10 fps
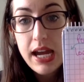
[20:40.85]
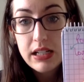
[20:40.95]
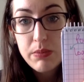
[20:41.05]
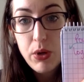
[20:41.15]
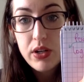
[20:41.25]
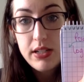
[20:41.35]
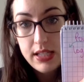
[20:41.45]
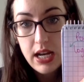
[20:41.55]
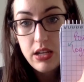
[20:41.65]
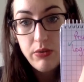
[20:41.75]
exponent,
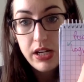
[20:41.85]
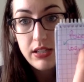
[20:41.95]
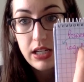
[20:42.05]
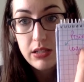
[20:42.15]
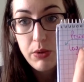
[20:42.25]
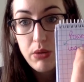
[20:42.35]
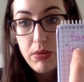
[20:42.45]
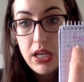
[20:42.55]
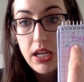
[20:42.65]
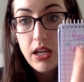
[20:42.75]
tiny raised exponent
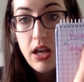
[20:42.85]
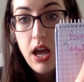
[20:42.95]
p,